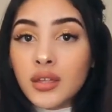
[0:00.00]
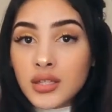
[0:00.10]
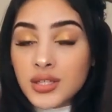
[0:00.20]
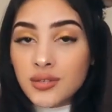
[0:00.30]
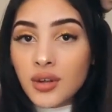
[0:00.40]

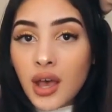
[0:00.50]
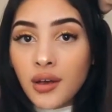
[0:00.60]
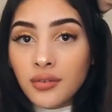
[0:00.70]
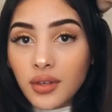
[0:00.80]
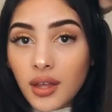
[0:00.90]
So
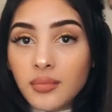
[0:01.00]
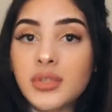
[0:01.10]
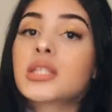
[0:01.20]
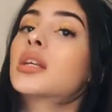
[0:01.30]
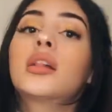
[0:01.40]
now I'm
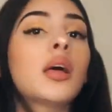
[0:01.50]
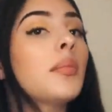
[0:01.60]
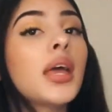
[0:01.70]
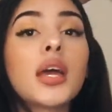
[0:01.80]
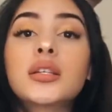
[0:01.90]
just going to let
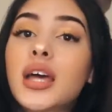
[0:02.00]
my hair